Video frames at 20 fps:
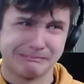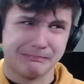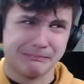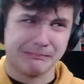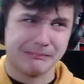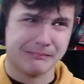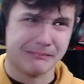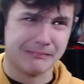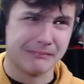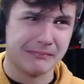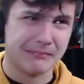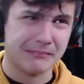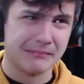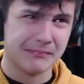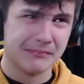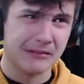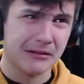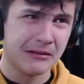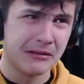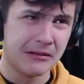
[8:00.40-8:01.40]
and onto the
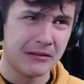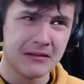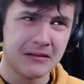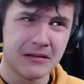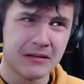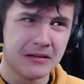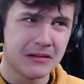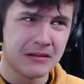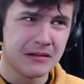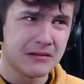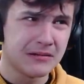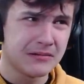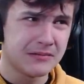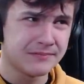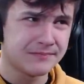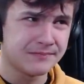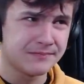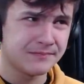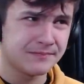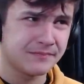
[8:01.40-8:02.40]
dry land
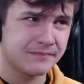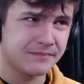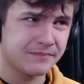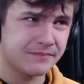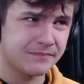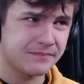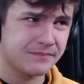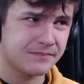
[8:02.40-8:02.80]
multiplied,